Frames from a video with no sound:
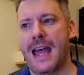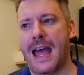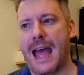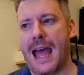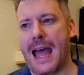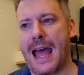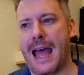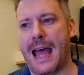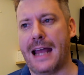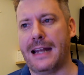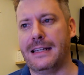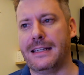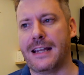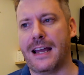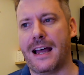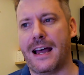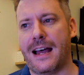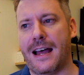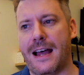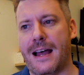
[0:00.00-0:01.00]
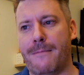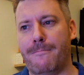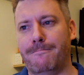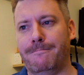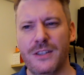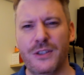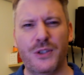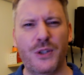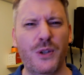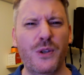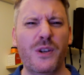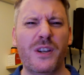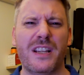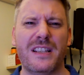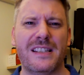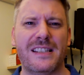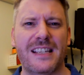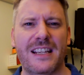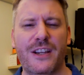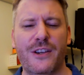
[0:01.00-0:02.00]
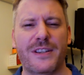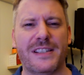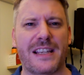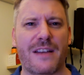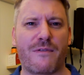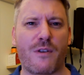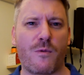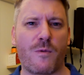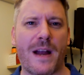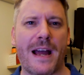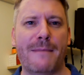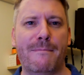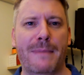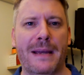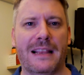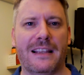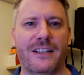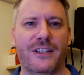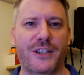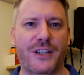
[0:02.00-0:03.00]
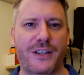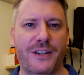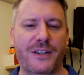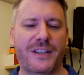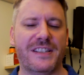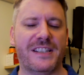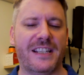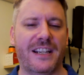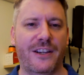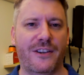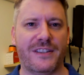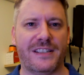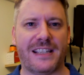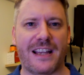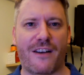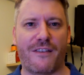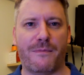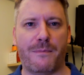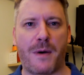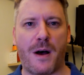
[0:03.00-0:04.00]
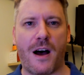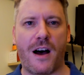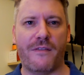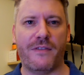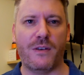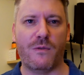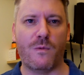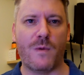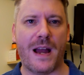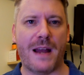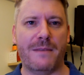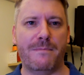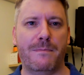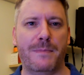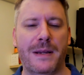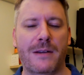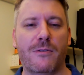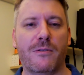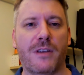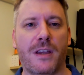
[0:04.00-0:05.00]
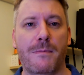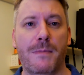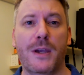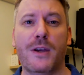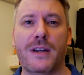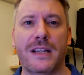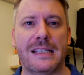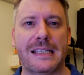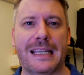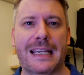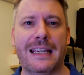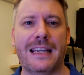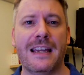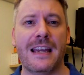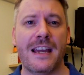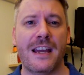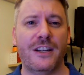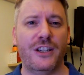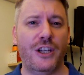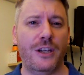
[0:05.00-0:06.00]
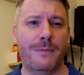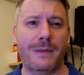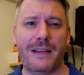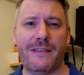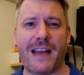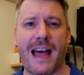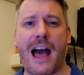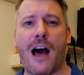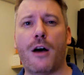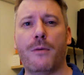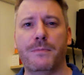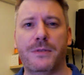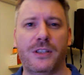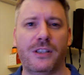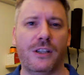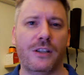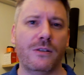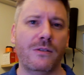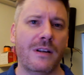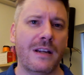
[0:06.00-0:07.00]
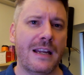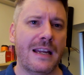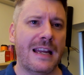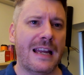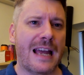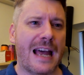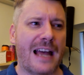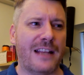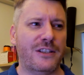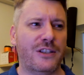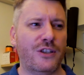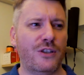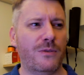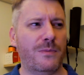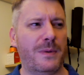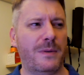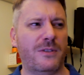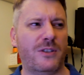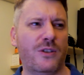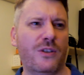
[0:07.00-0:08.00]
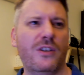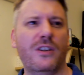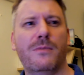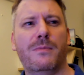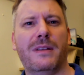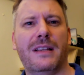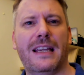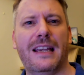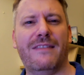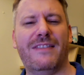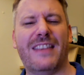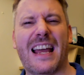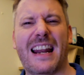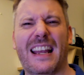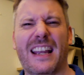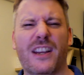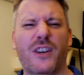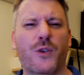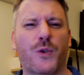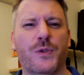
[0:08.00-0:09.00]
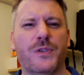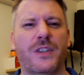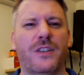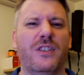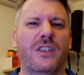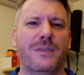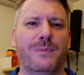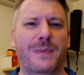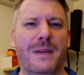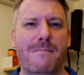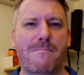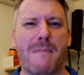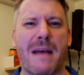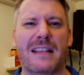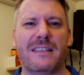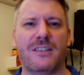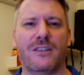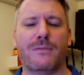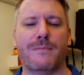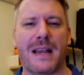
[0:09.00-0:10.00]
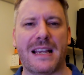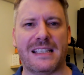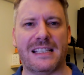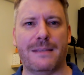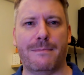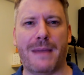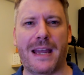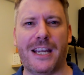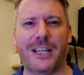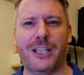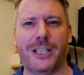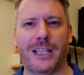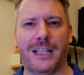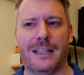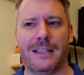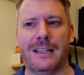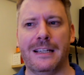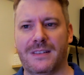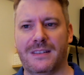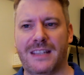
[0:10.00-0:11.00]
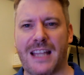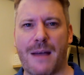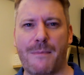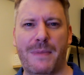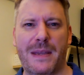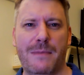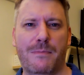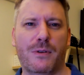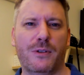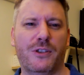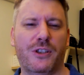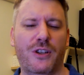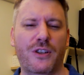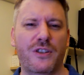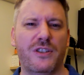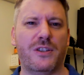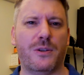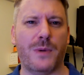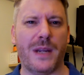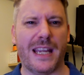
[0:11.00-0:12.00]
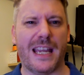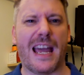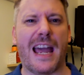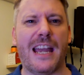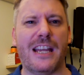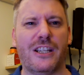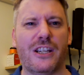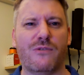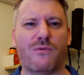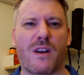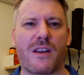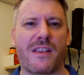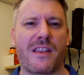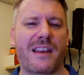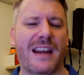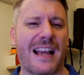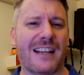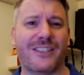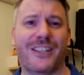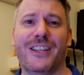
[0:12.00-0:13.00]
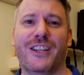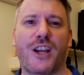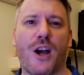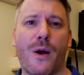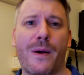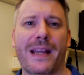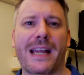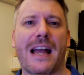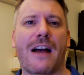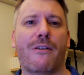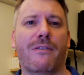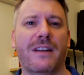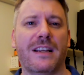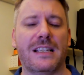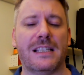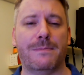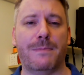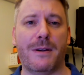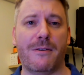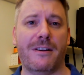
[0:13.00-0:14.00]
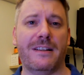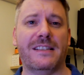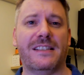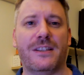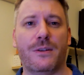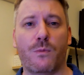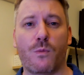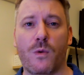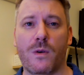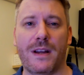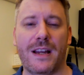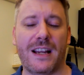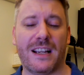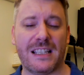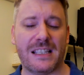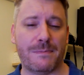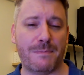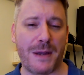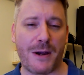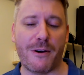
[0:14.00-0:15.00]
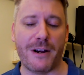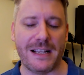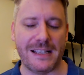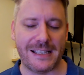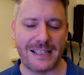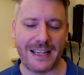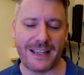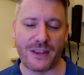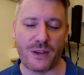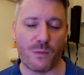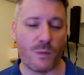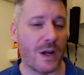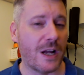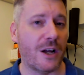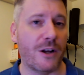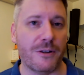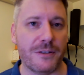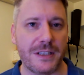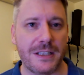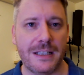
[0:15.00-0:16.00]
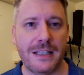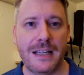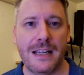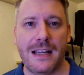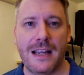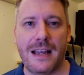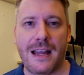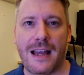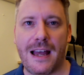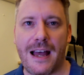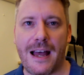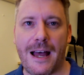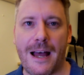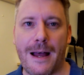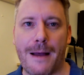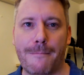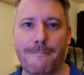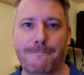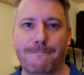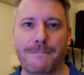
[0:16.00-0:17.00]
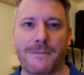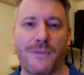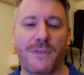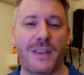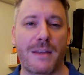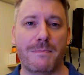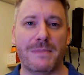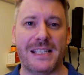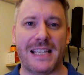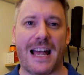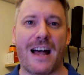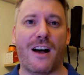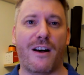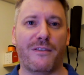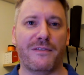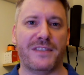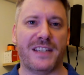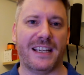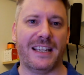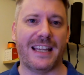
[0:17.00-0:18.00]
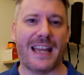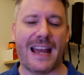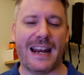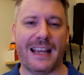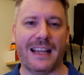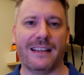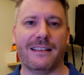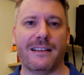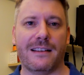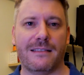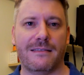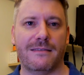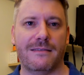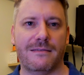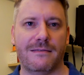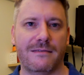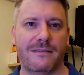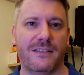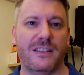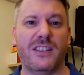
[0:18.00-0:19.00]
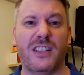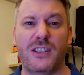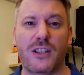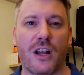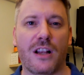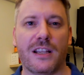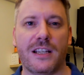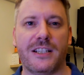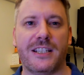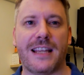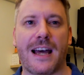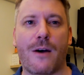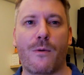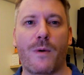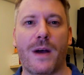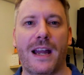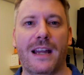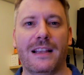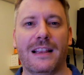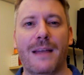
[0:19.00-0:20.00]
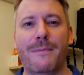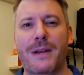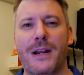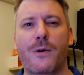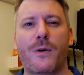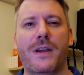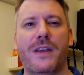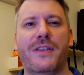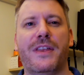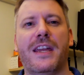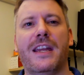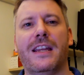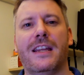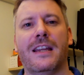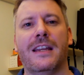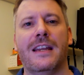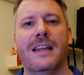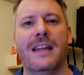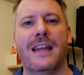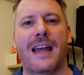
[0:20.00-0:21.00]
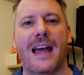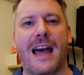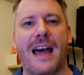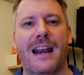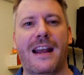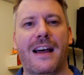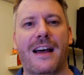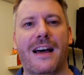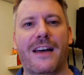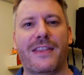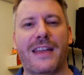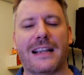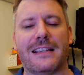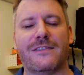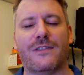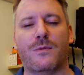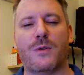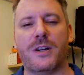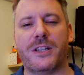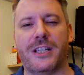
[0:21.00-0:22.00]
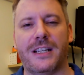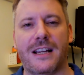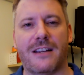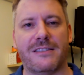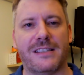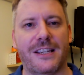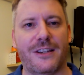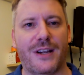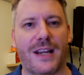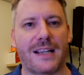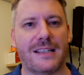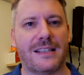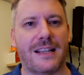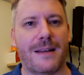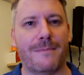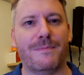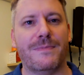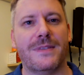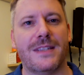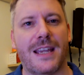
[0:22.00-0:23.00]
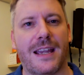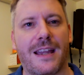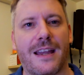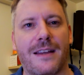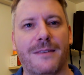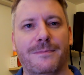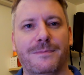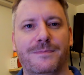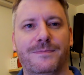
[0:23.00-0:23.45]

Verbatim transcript: And um, do you consider yourself a red pillar? Do you consider yourself part of the red pill community? Do you believe it helps you? And do, do you believe that it can also just be mental masturbation that people choose to engage in rather than actually going out and experience them, experiencing the world? um, for themselves and getting knowledge that way. Let me know what you think, and uh, thanks for watching. I'll see you next time. Take care.